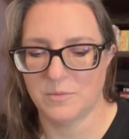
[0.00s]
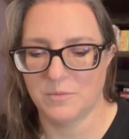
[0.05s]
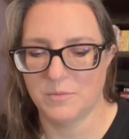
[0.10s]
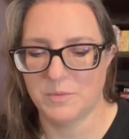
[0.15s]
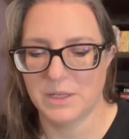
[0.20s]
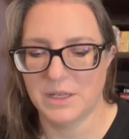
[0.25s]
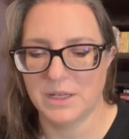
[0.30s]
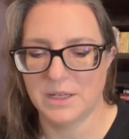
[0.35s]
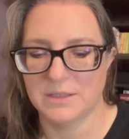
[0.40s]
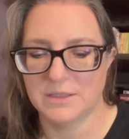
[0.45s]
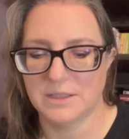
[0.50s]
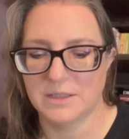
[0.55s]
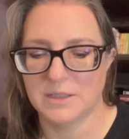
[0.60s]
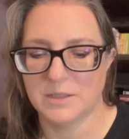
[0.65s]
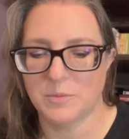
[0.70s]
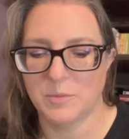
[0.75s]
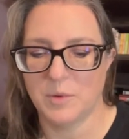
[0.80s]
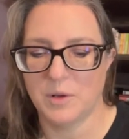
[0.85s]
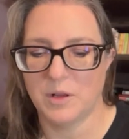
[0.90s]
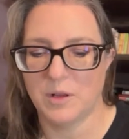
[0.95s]
because it's
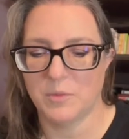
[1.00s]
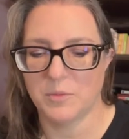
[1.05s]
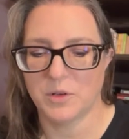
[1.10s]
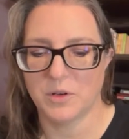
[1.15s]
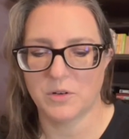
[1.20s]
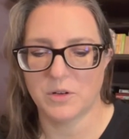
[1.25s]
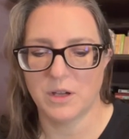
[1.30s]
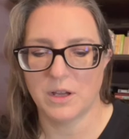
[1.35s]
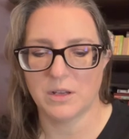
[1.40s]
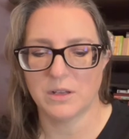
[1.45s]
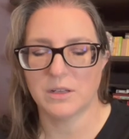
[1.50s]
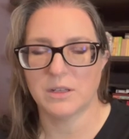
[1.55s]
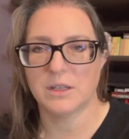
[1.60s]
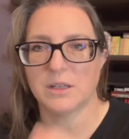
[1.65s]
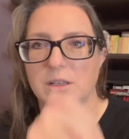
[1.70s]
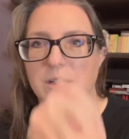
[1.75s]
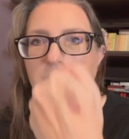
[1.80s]
a balm, you're not getting